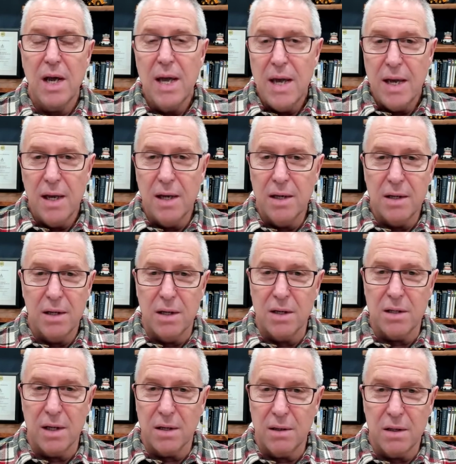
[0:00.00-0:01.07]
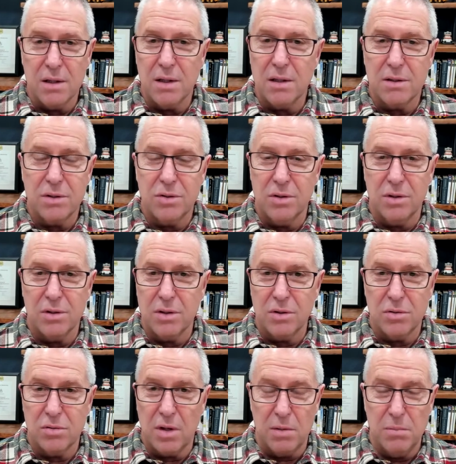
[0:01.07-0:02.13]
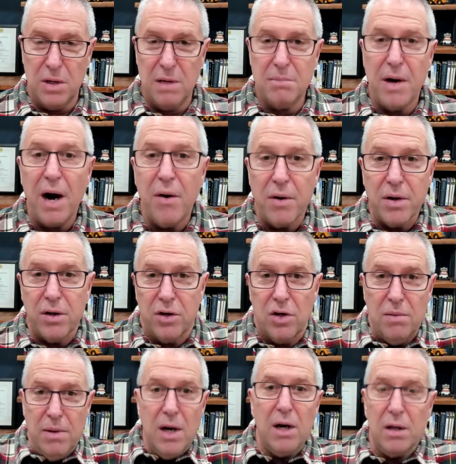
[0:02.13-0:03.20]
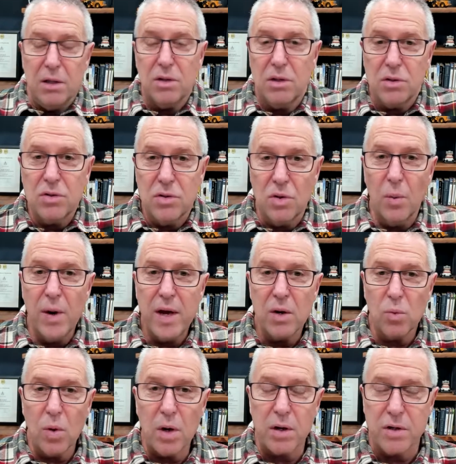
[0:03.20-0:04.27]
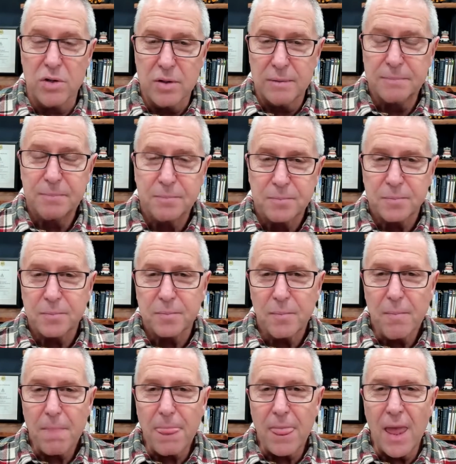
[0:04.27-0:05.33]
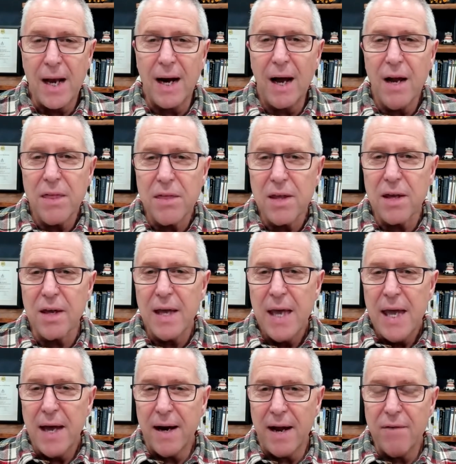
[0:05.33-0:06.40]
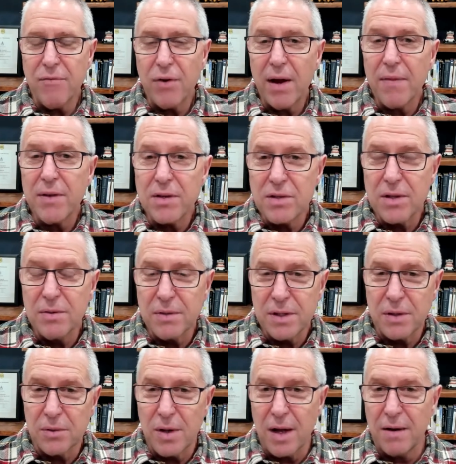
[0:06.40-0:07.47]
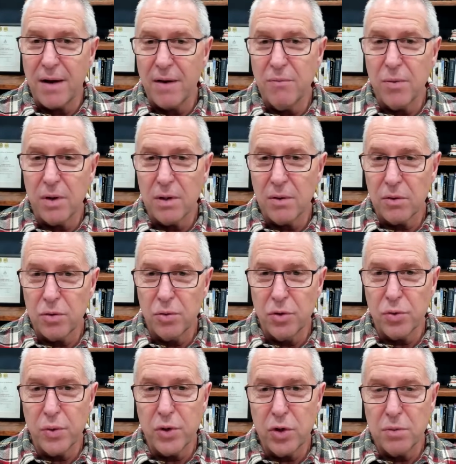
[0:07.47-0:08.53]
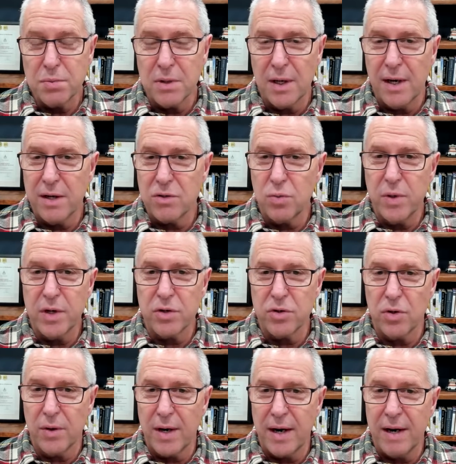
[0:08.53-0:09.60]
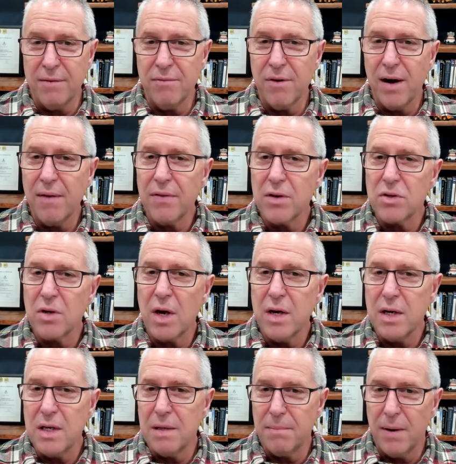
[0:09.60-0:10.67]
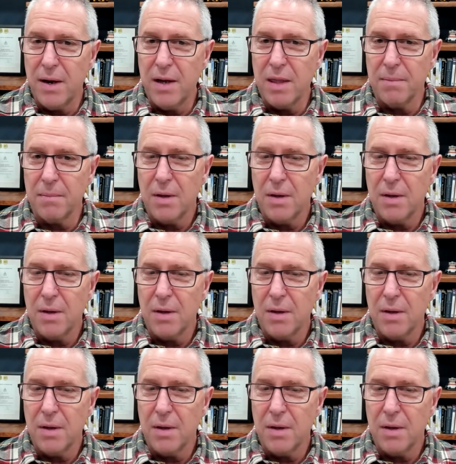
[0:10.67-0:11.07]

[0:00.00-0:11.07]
It's like like being married. You're committed. It's the way it works. And I think, and I've ran this, I've worked with 2 or 3 groups in the last week or so, and I've ran this idea by them.